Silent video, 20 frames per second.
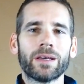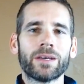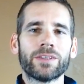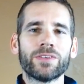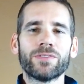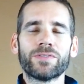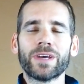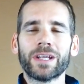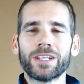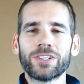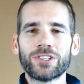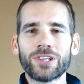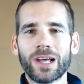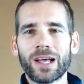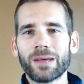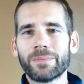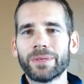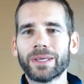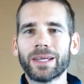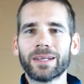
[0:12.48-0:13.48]
You've got a
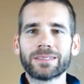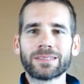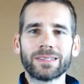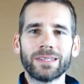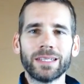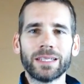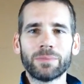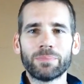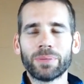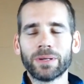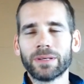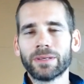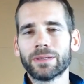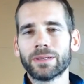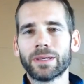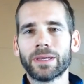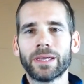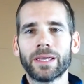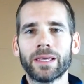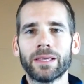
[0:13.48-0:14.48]
job, you got to sleep,
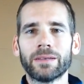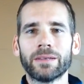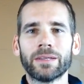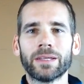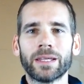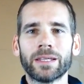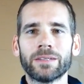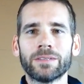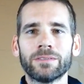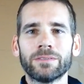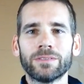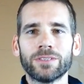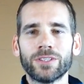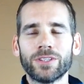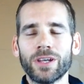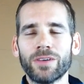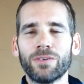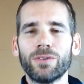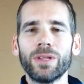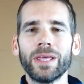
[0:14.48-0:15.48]
and
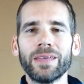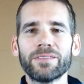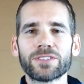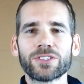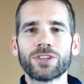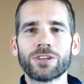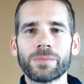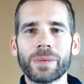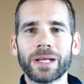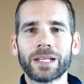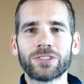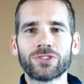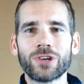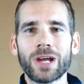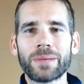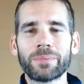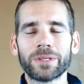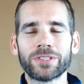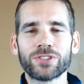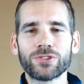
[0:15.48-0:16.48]
you only have a certain amount of
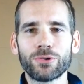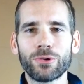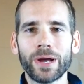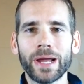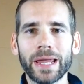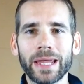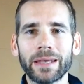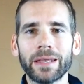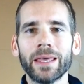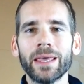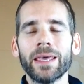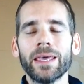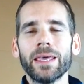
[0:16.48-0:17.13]
time to train.